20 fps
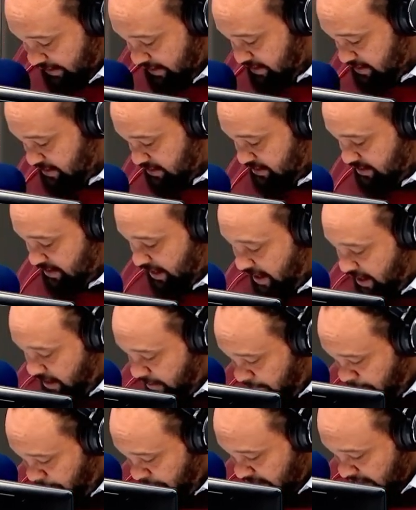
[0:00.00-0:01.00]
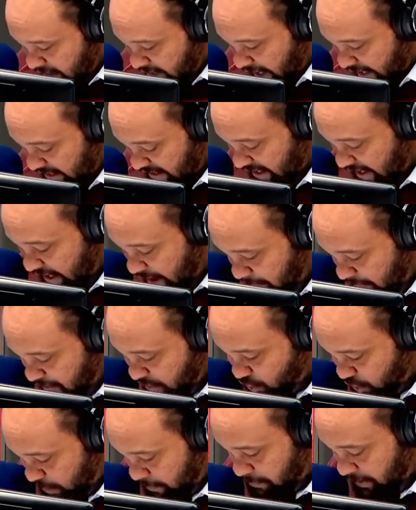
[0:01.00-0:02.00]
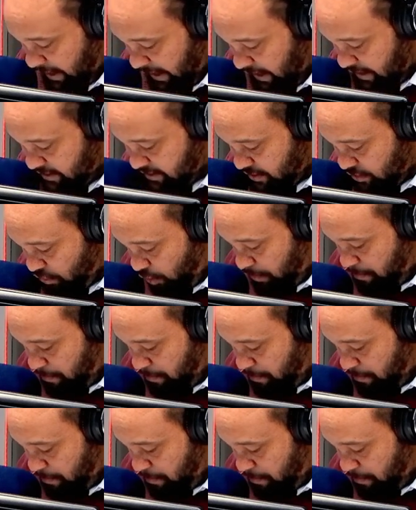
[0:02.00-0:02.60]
His name and image emblazoned